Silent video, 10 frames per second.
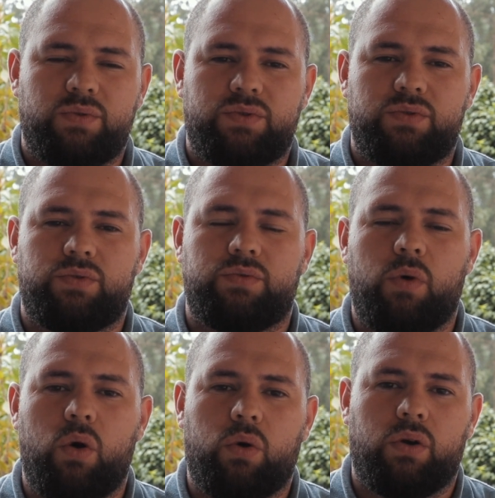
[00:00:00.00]
to
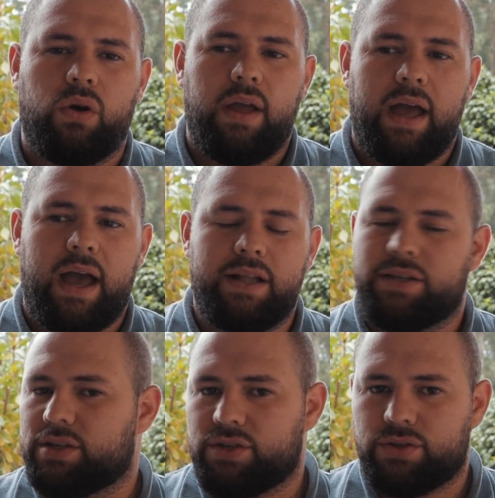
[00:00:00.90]
smoke and
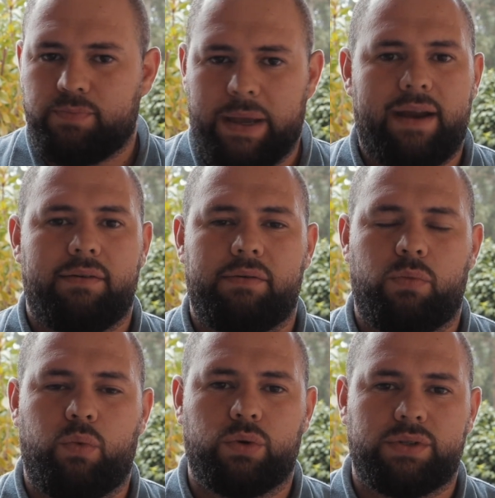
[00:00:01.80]
just pair it with
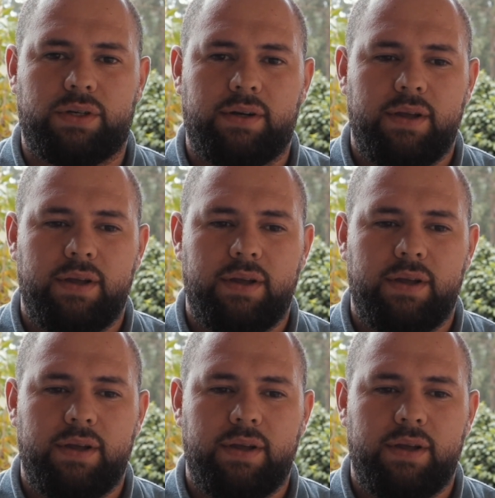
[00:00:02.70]
water.